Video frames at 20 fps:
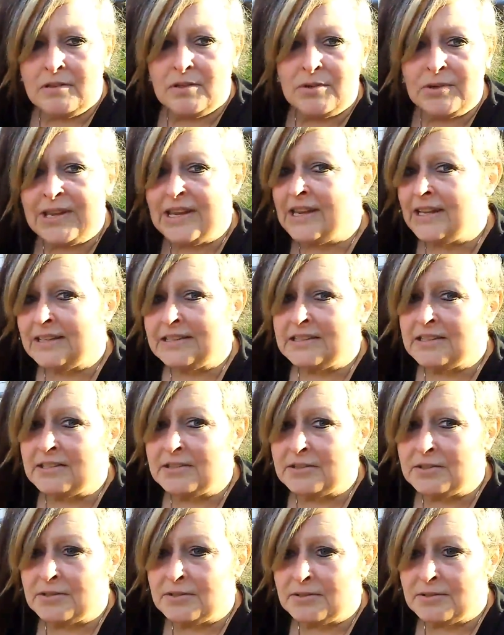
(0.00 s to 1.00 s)
you can't
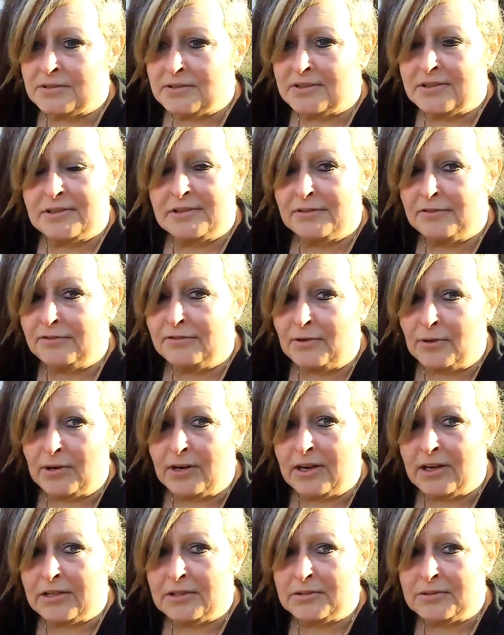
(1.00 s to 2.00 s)
enter the
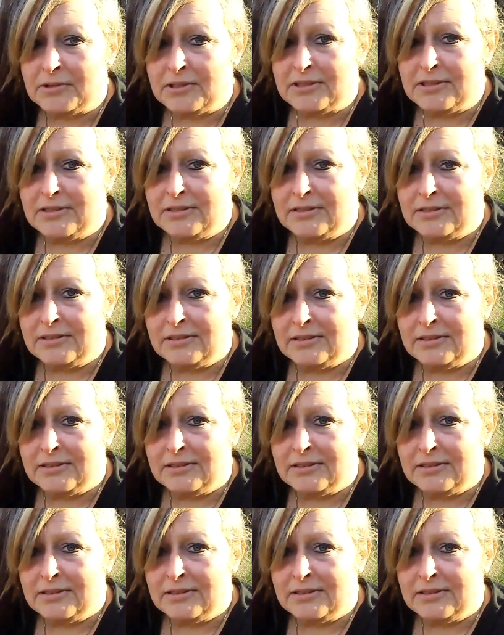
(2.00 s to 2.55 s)
400